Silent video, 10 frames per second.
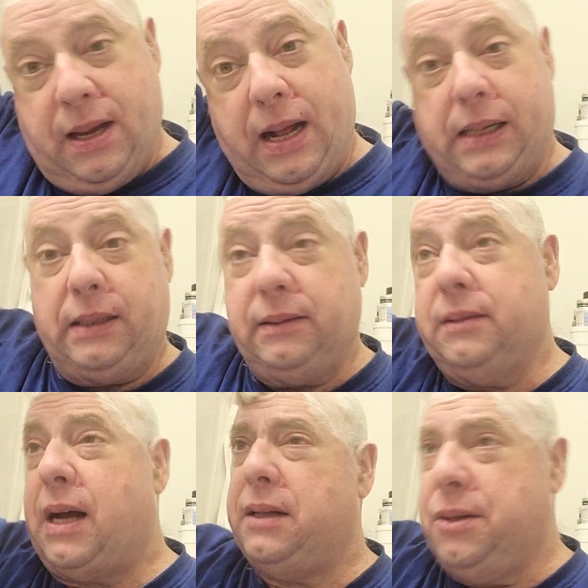
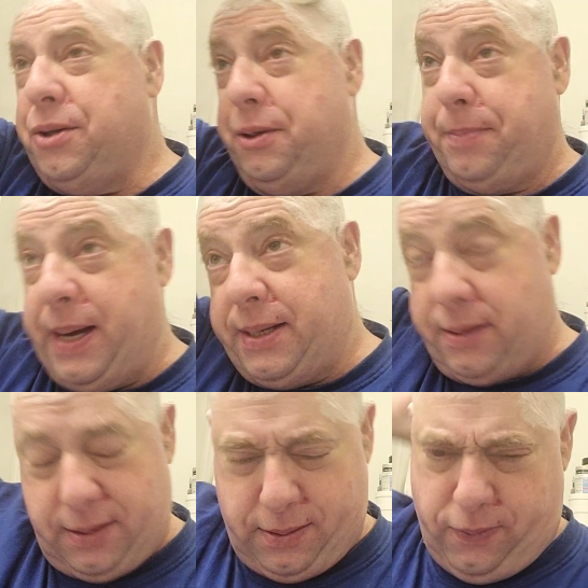I'll do 2
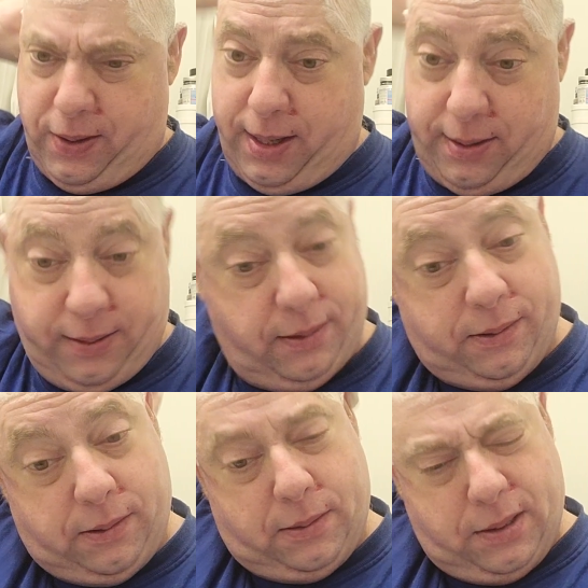passes. Why not?
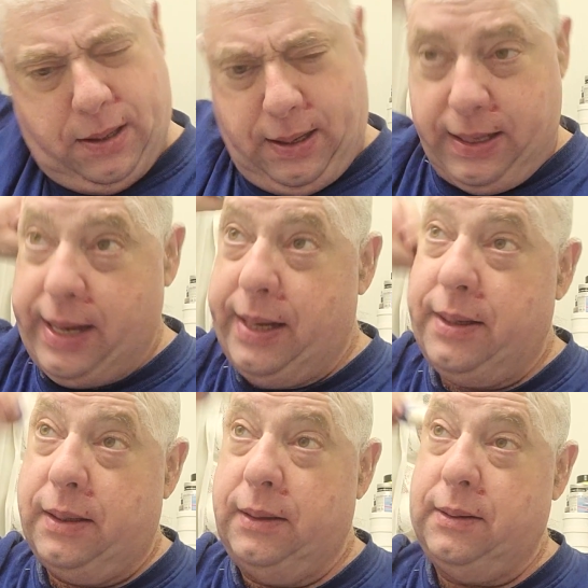On the head.
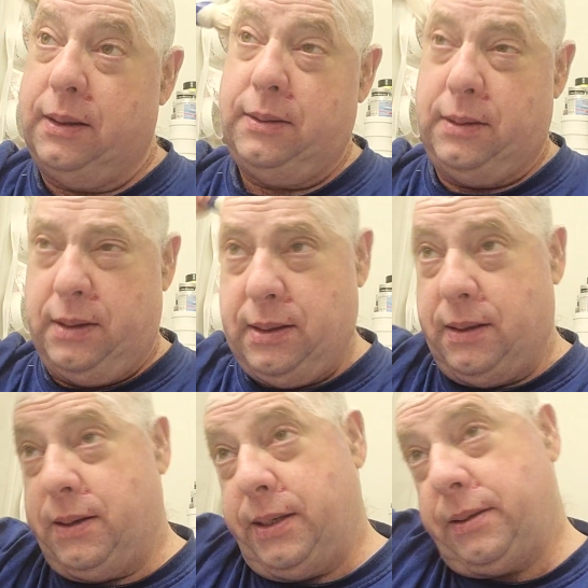
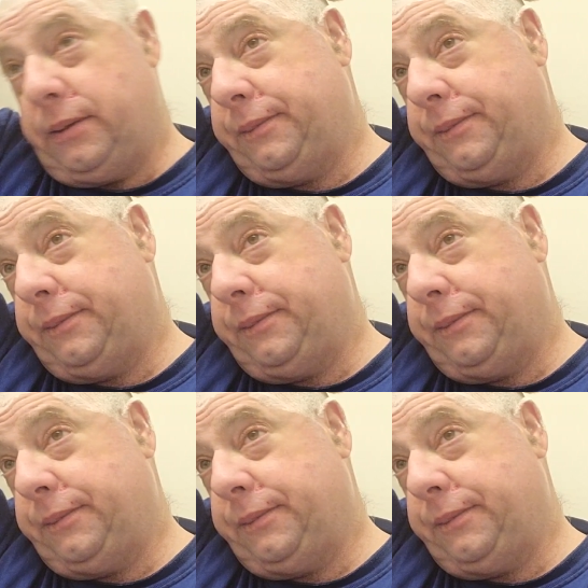All right.